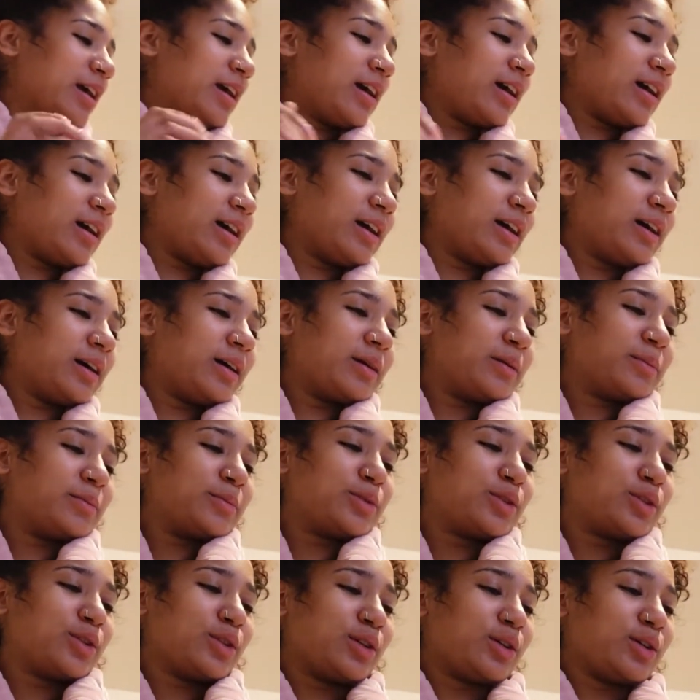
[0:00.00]
Um,
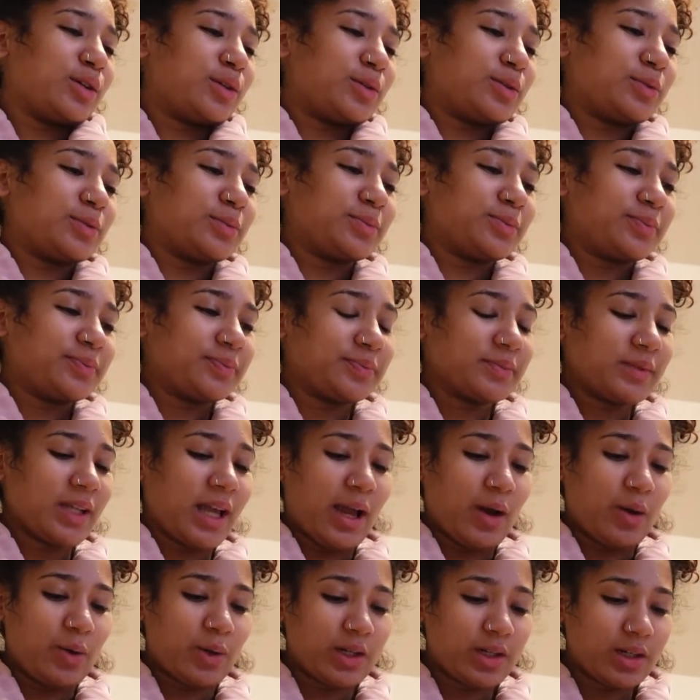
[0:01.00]
so
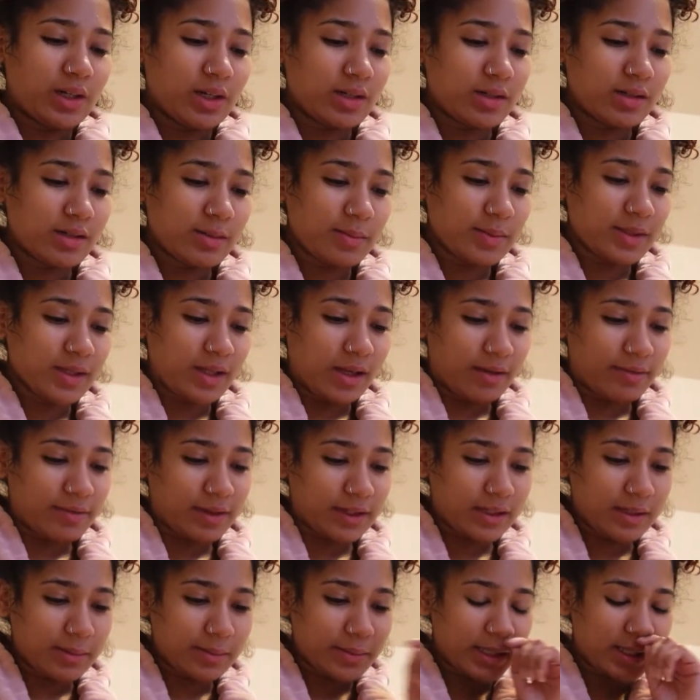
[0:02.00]
I ordered her some stuff
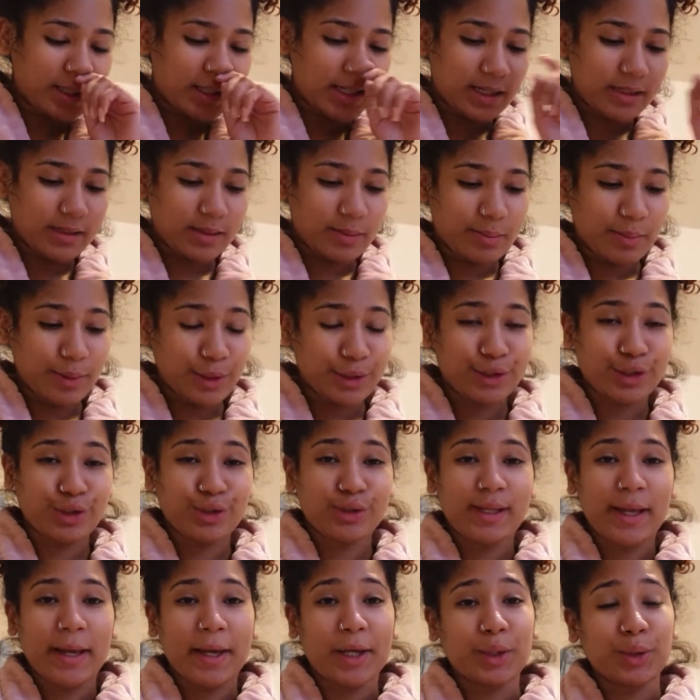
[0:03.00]
because I'm going to take some
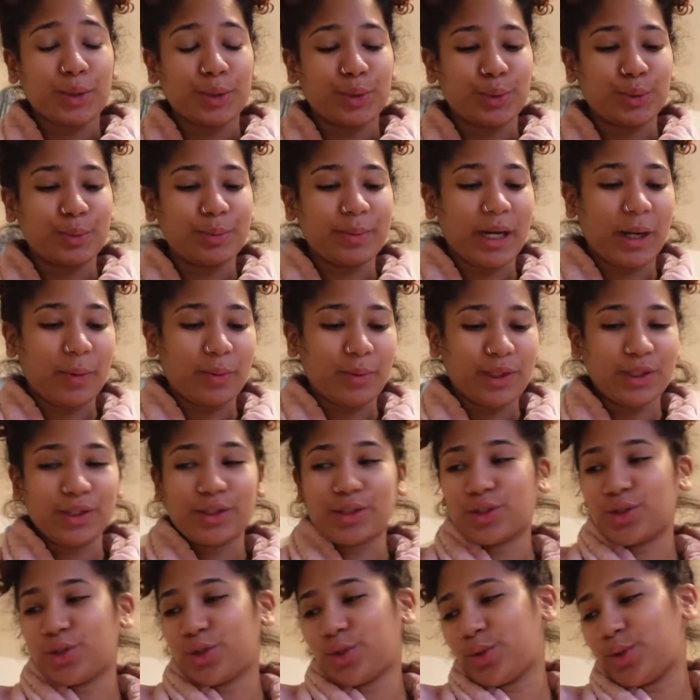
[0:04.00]
pictures at home. But I wanted
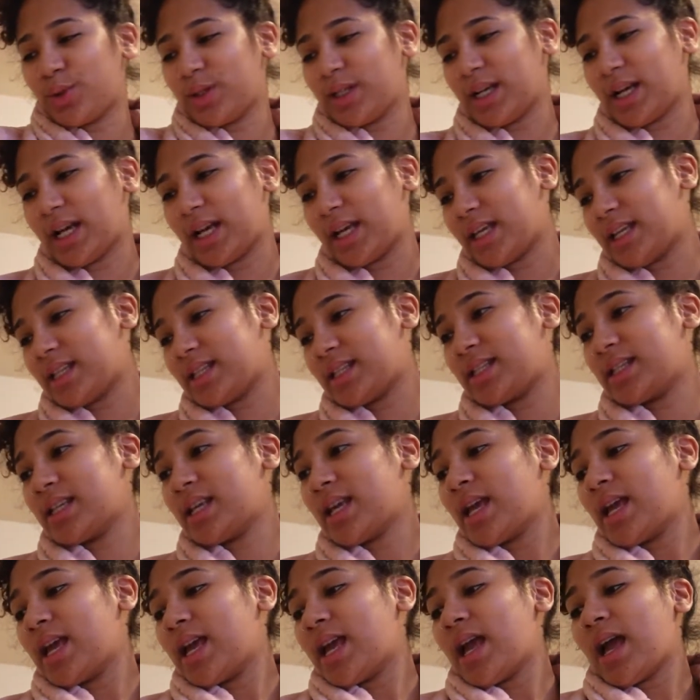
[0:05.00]
to show you guys.
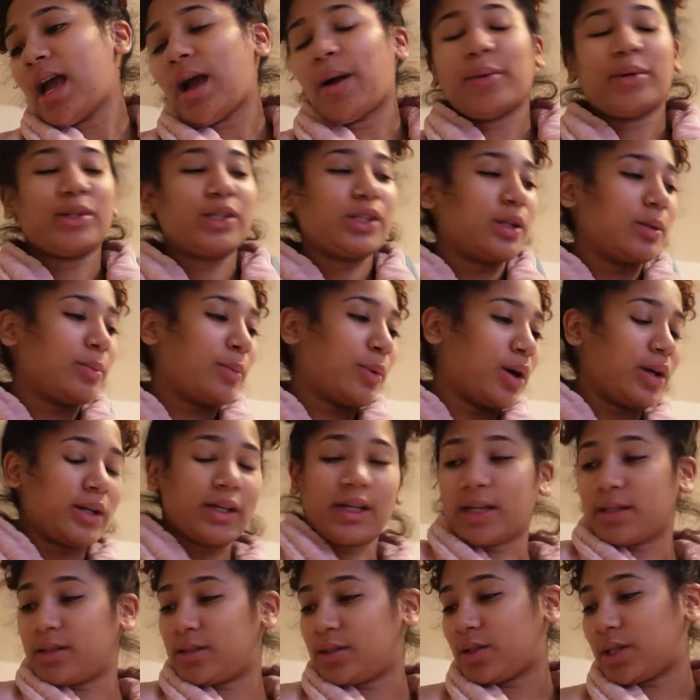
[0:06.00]
I went to the mall
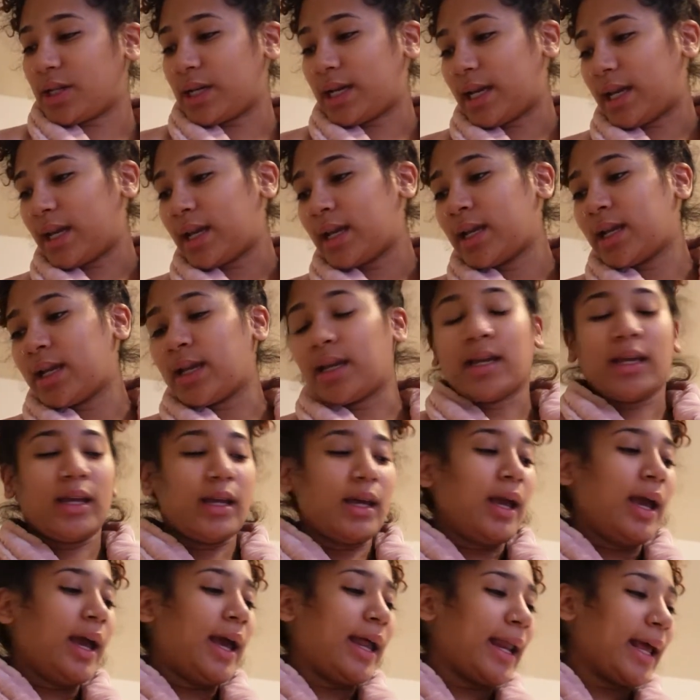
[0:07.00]
yesterday
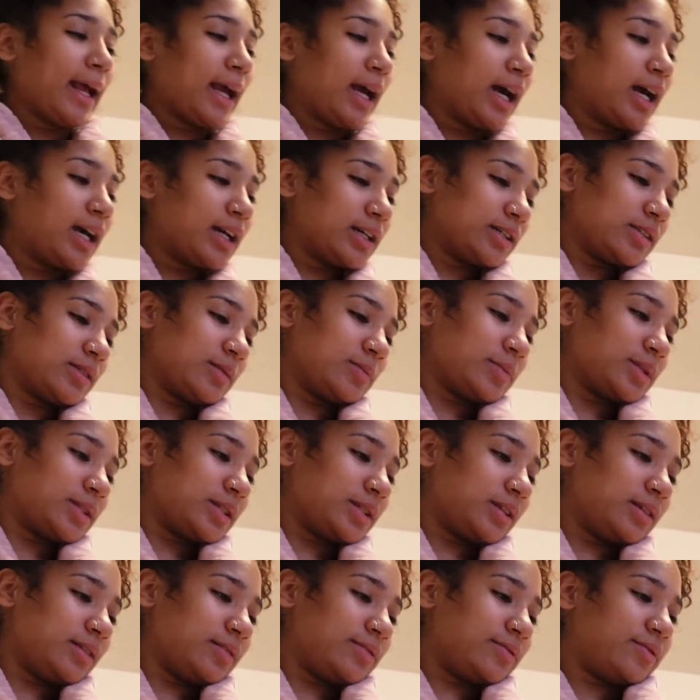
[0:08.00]
and I got her some
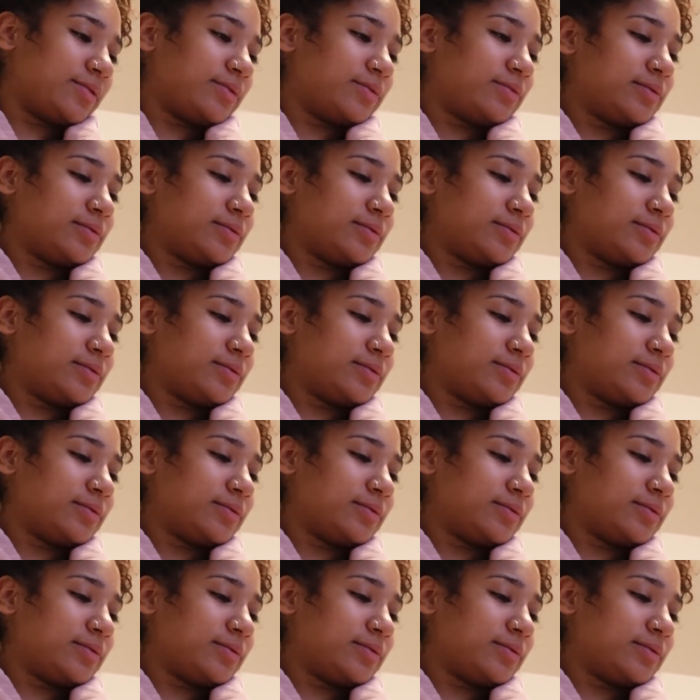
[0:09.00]
stuff.